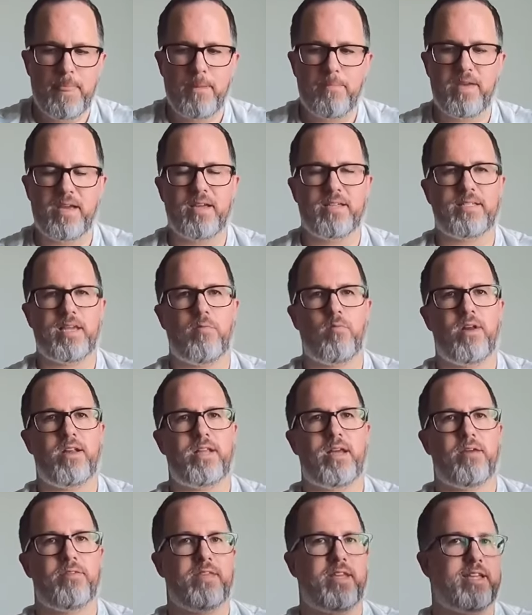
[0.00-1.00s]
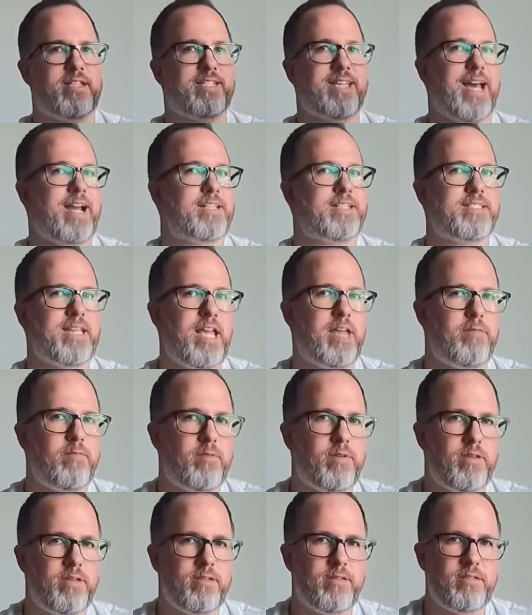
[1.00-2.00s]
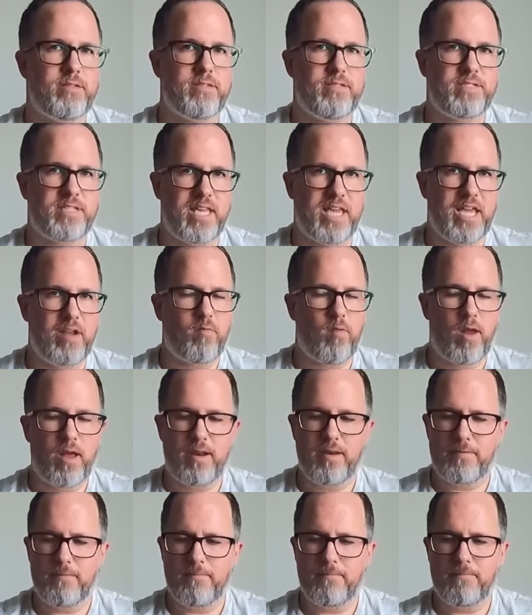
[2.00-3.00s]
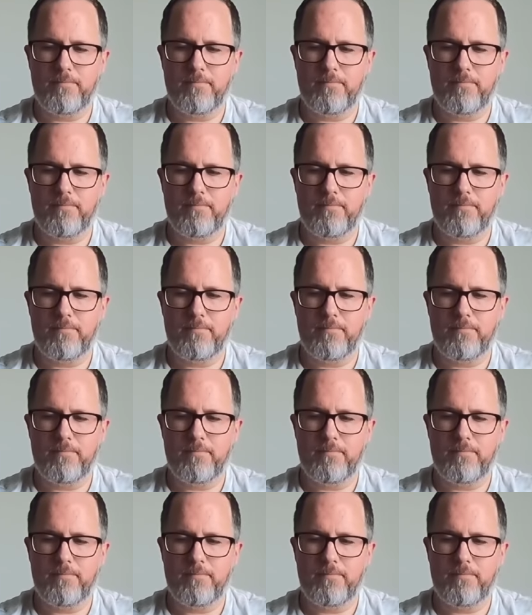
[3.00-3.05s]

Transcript: because I went down the exact same ski run